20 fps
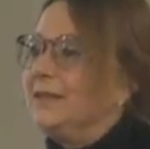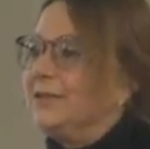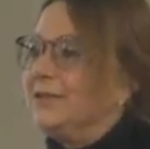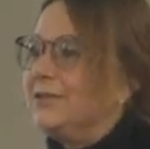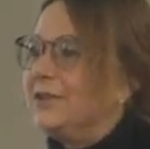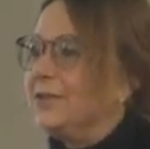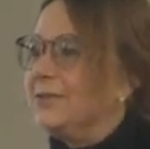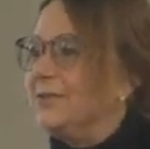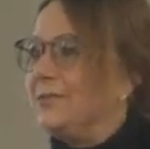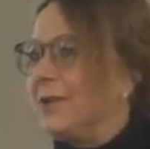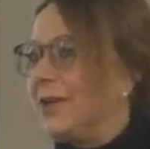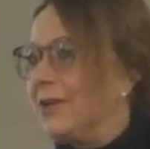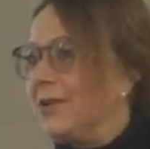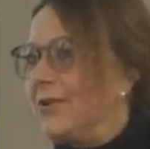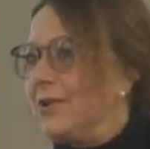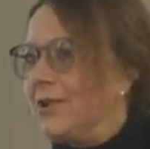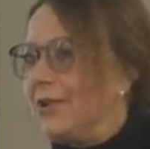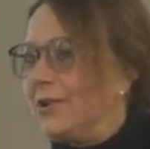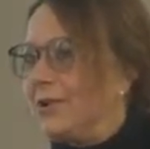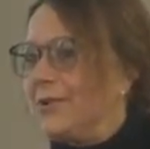So we
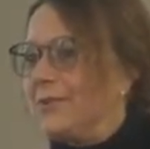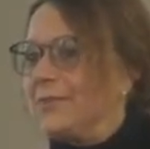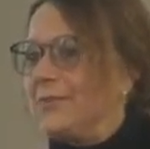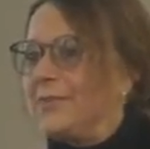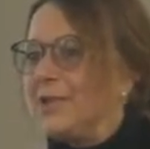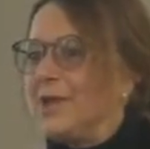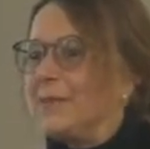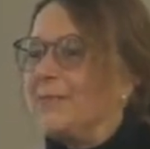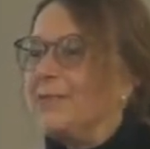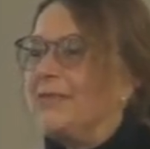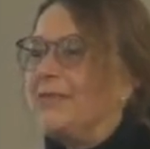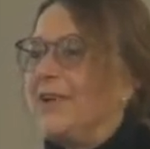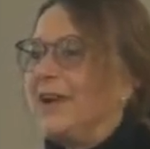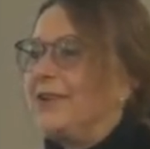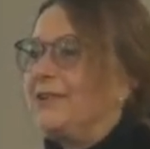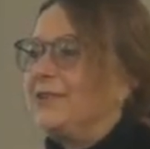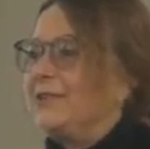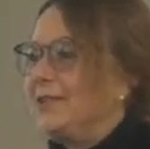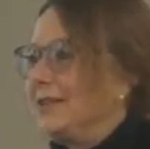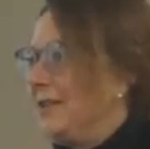go home. A couple of
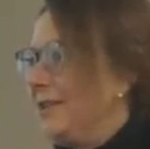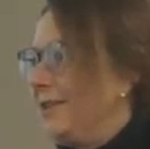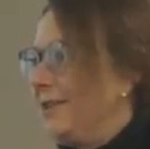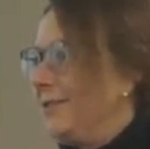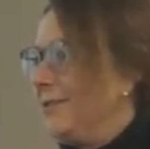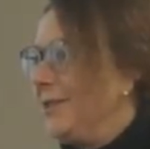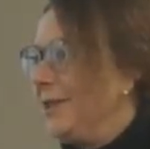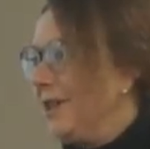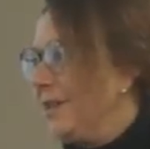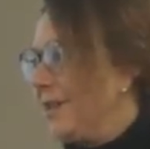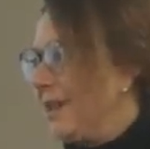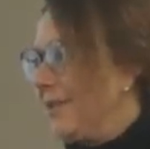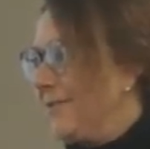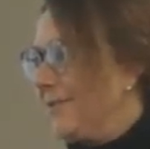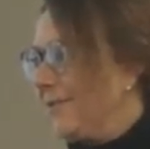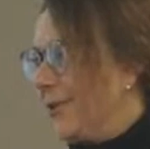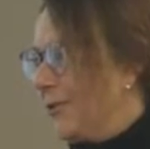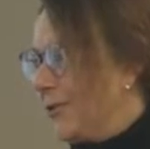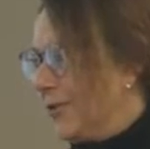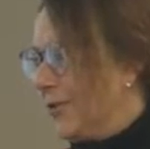hours later, we get
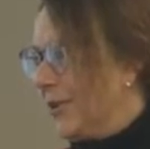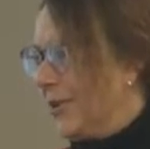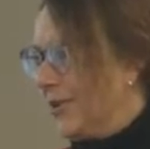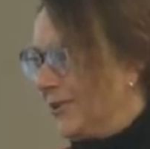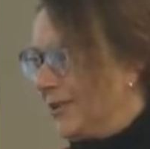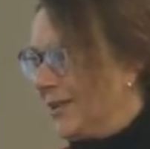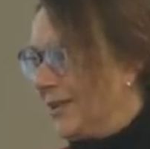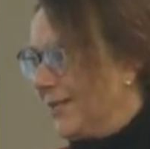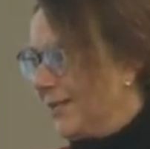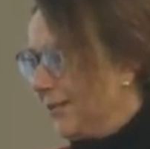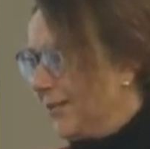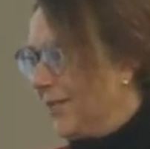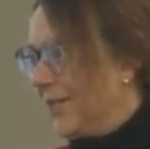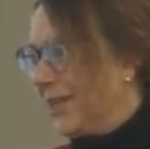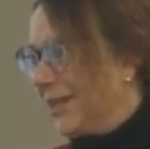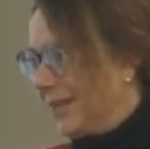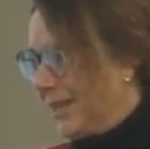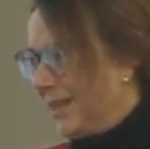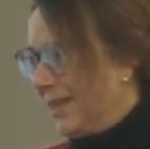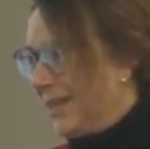that phone call you never
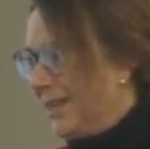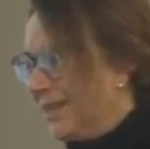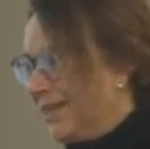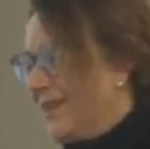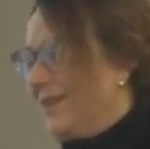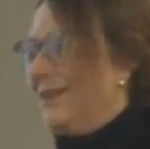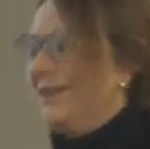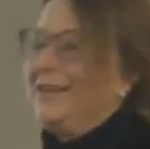want to get.